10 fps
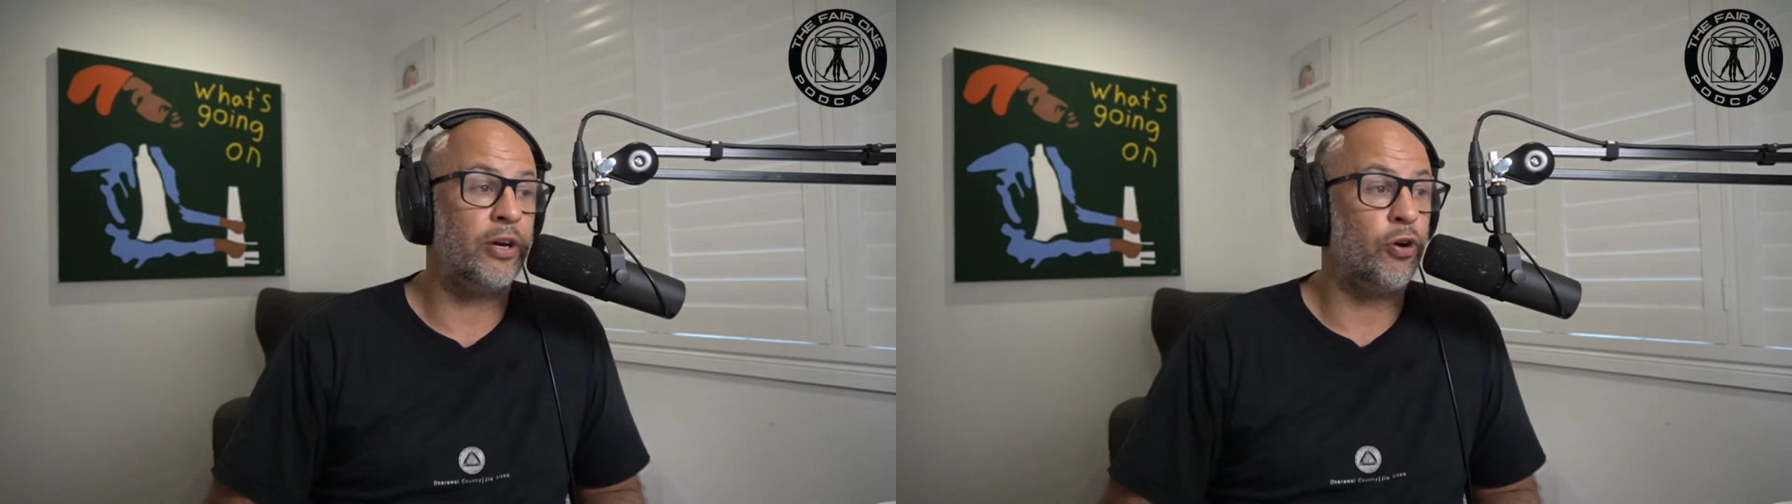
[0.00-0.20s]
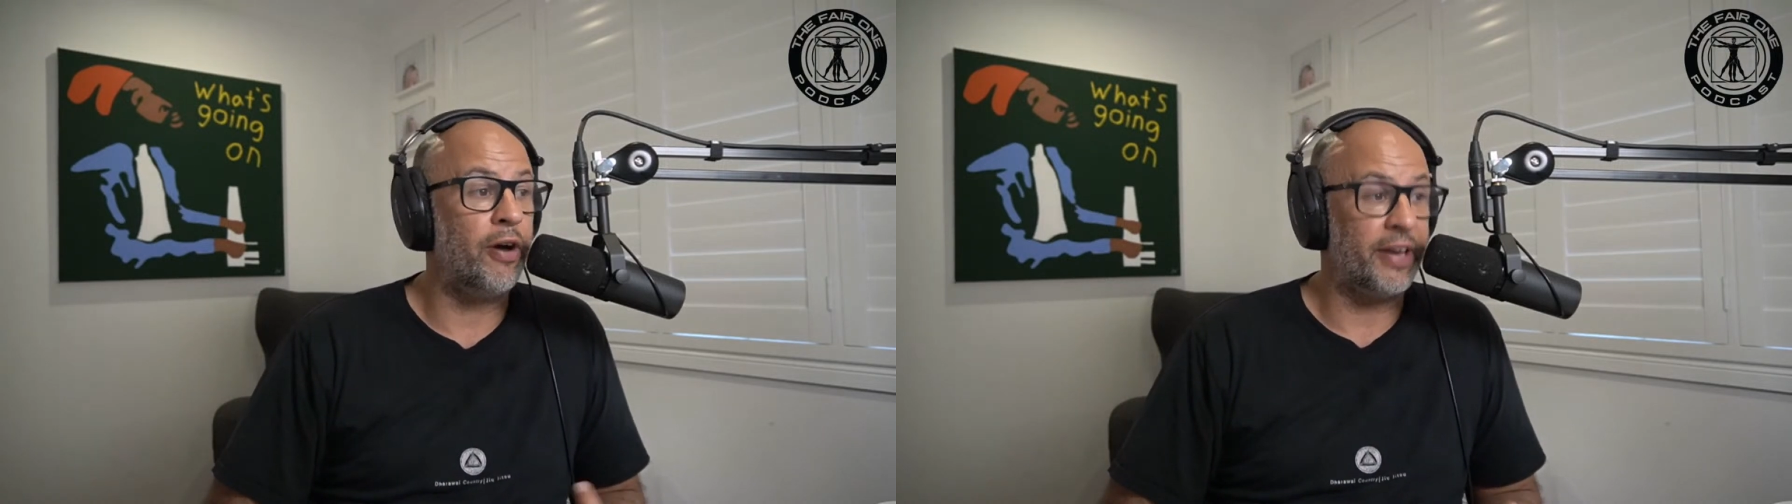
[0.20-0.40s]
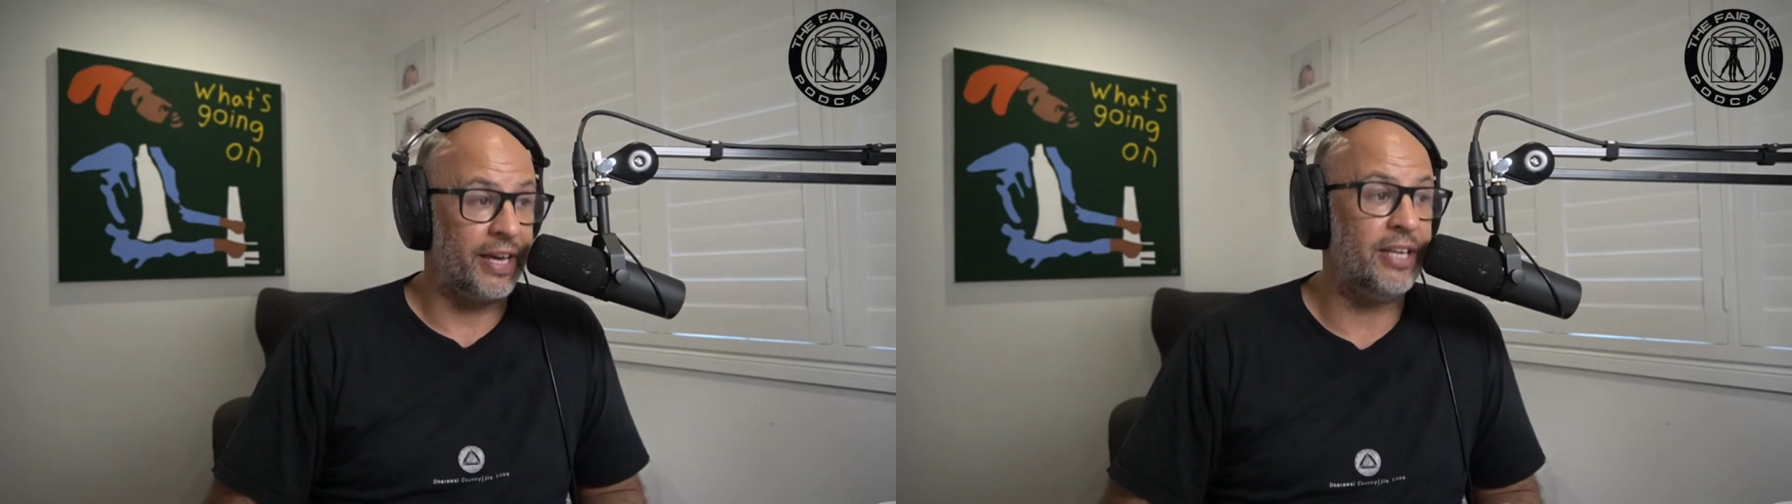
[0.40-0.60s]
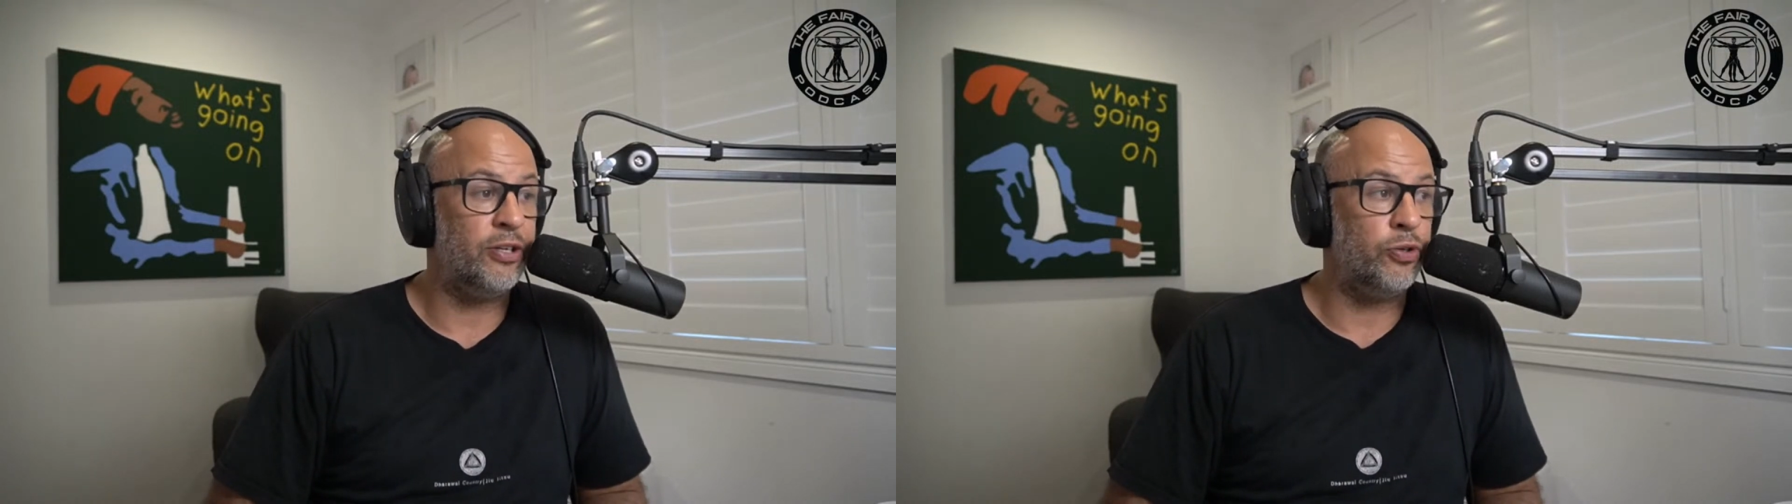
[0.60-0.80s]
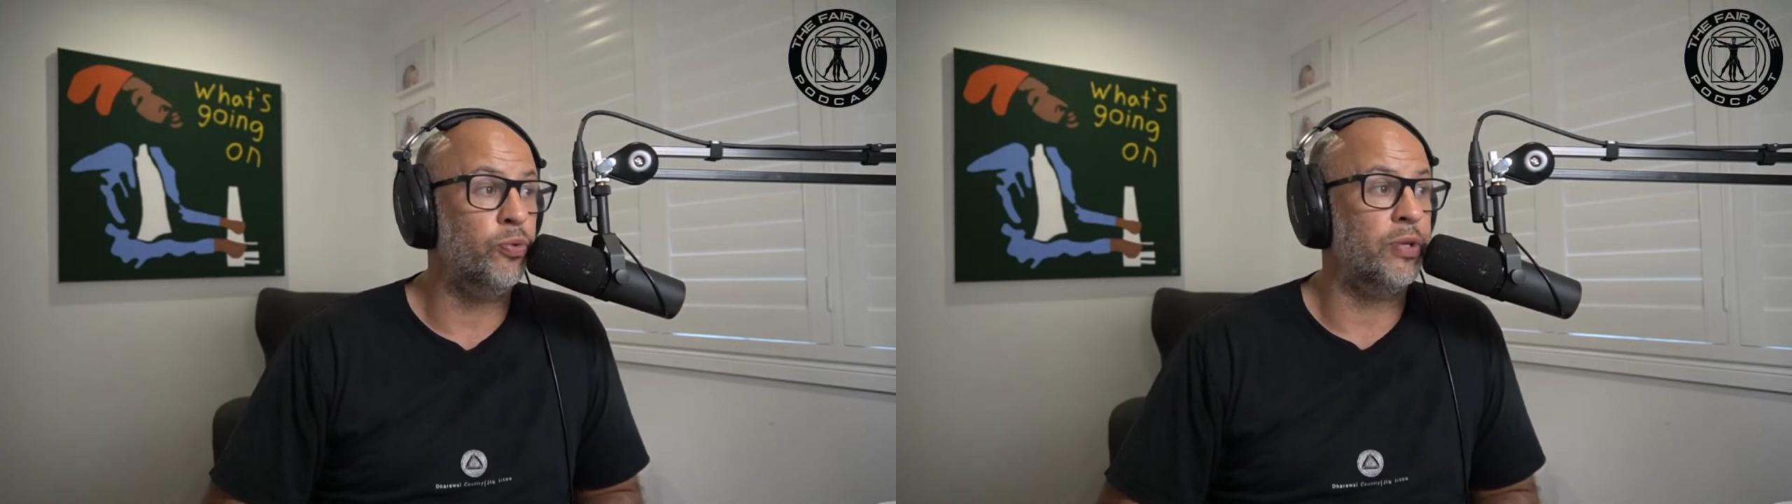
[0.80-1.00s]
a guy that can
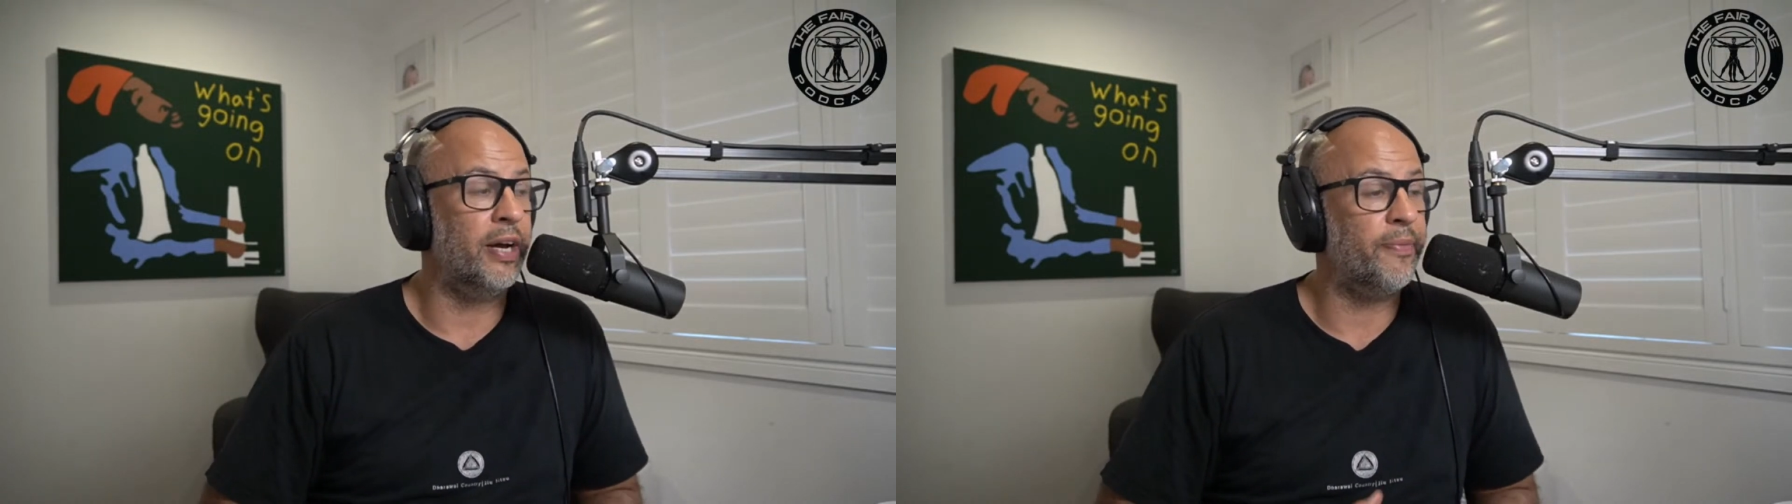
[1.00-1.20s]
do that.